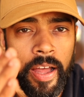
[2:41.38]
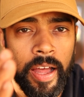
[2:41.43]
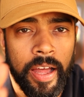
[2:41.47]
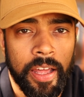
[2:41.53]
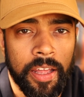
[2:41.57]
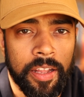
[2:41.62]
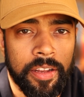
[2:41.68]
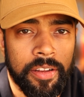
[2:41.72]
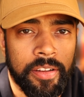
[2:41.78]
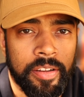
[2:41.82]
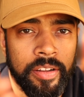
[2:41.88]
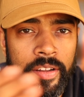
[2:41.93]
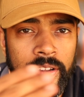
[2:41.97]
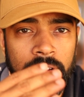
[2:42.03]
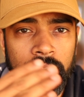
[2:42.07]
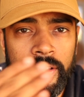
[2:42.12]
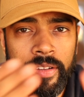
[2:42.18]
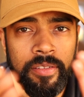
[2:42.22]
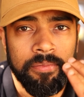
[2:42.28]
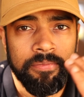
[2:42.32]
and
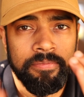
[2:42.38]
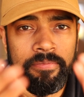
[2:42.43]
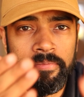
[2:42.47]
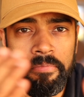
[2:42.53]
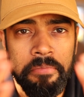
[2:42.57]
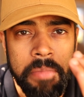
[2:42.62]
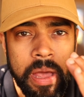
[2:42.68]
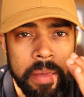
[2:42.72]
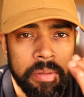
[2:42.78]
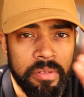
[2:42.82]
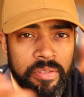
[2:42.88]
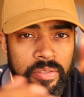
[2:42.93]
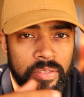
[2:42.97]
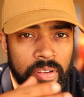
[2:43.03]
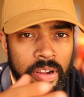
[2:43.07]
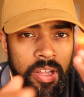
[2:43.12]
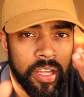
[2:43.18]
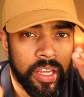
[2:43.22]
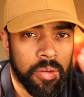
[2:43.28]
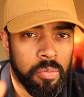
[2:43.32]
maybe
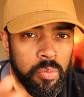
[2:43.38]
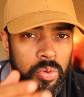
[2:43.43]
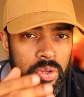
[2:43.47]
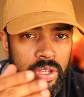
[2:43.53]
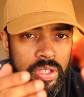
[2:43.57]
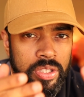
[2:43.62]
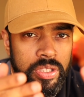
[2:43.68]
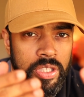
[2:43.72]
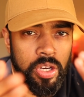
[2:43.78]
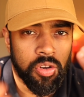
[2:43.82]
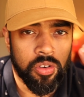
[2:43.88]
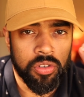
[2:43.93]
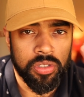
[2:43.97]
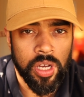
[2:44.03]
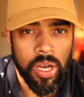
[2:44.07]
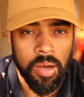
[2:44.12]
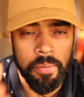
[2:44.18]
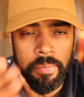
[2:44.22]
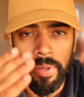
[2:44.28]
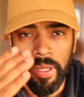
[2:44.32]
flirting with this EOS
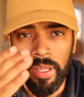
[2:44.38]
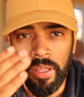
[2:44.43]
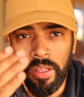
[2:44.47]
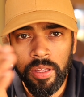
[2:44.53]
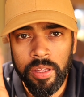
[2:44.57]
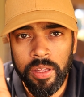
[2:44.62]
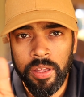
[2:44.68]
RP.